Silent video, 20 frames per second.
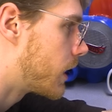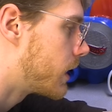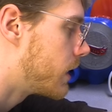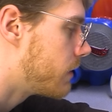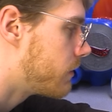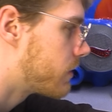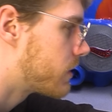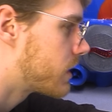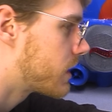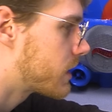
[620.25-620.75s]
I don't
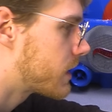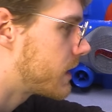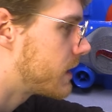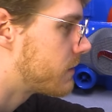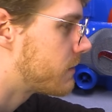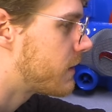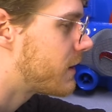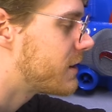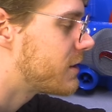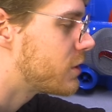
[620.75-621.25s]
even think they
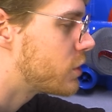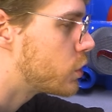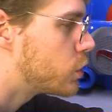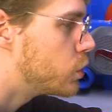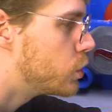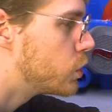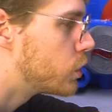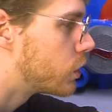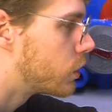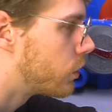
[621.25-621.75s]
invented
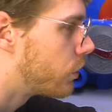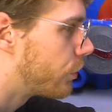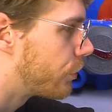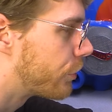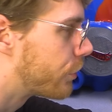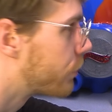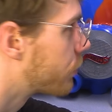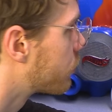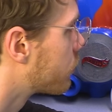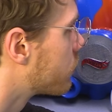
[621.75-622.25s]

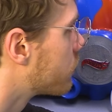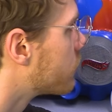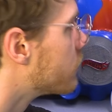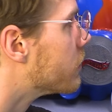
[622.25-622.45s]
oodles